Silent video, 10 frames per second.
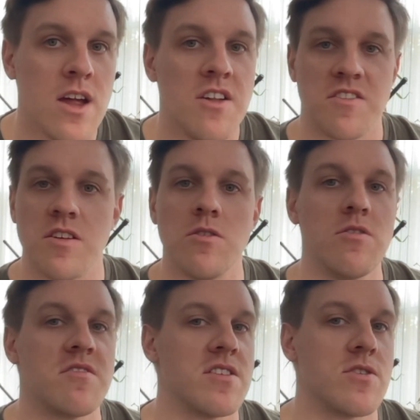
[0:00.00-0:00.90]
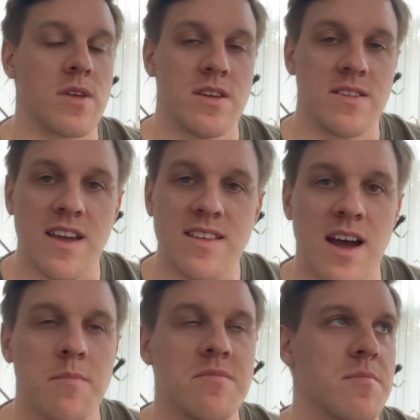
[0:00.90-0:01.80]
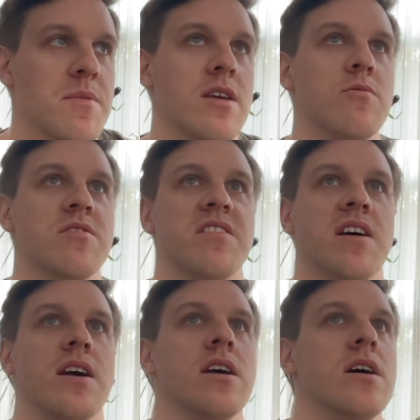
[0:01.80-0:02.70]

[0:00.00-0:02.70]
So you use it during the daytime, something you would say,